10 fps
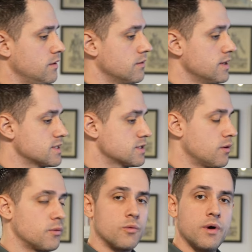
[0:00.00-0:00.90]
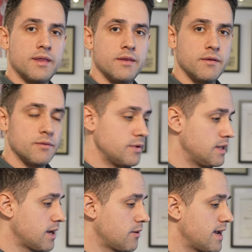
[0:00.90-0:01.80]
All right, so when we
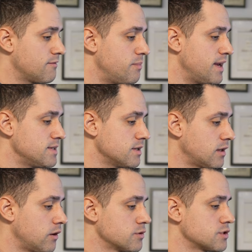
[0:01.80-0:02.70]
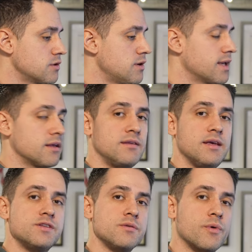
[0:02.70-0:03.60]
now have you closer, I can
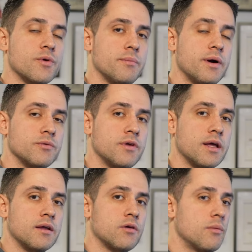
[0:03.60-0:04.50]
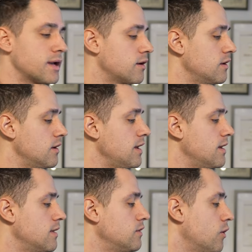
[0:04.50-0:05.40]
teach you more about the anatomical
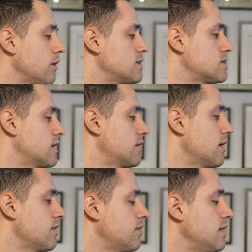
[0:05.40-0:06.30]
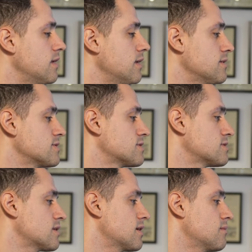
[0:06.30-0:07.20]
uh, knowledge that I think
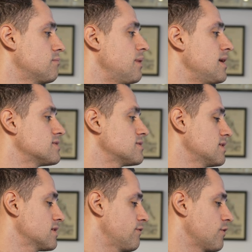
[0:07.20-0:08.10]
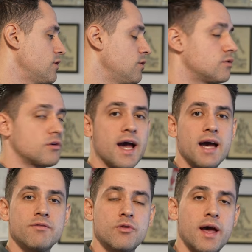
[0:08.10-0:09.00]
is uh, basic for you to
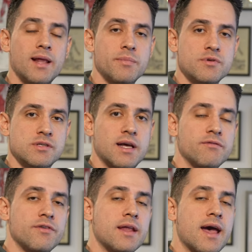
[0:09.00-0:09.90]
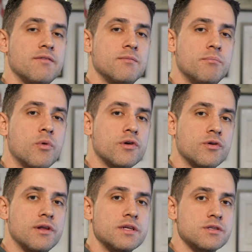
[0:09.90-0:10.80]
have to help yourself and have more
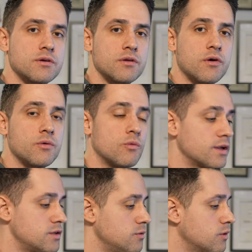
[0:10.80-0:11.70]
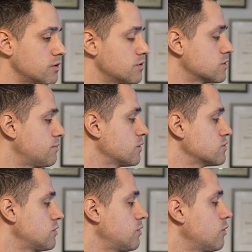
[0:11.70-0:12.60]
knowledge on, on what, what you're supposed
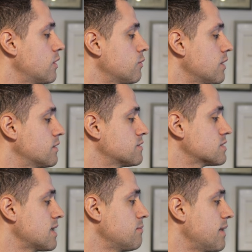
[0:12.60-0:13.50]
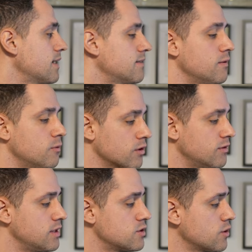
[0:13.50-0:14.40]
to do and what's impacting what
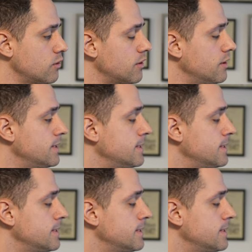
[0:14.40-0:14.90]
in the shoulder.